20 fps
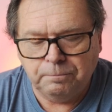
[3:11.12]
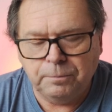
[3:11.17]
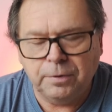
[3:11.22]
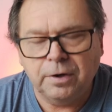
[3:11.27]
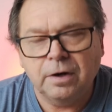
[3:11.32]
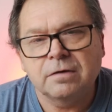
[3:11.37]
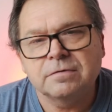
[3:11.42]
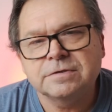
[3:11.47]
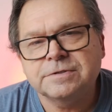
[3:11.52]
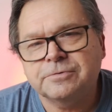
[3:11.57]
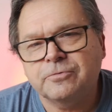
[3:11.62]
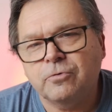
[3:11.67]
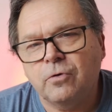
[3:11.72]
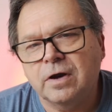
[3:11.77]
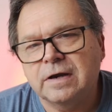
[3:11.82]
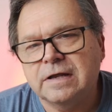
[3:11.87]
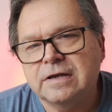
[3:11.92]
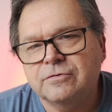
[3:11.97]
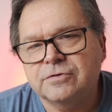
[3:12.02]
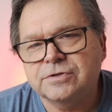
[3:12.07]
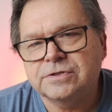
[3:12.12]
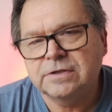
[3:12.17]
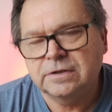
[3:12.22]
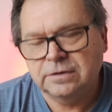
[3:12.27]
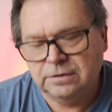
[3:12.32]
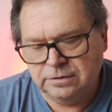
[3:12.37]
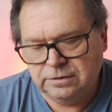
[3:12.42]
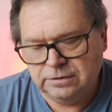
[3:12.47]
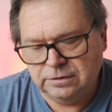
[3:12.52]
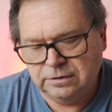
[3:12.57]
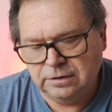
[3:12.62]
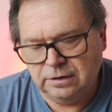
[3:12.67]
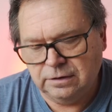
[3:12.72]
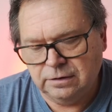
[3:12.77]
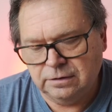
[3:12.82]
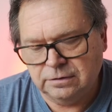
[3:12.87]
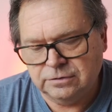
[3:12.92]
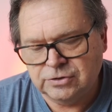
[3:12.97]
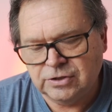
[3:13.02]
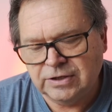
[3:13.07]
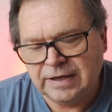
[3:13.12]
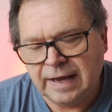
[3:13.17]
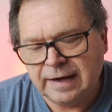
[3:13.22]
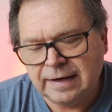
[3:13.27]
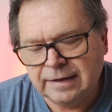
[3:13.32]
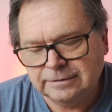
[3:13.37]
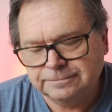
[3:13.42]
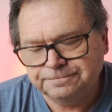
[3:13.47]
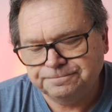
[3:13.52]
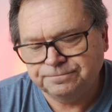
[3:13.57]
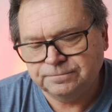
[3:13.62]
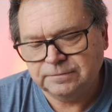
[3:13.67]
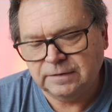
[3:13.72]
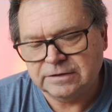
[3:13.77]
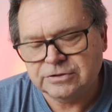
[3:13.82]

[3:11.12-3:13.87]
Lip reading: I was quite interested to get it.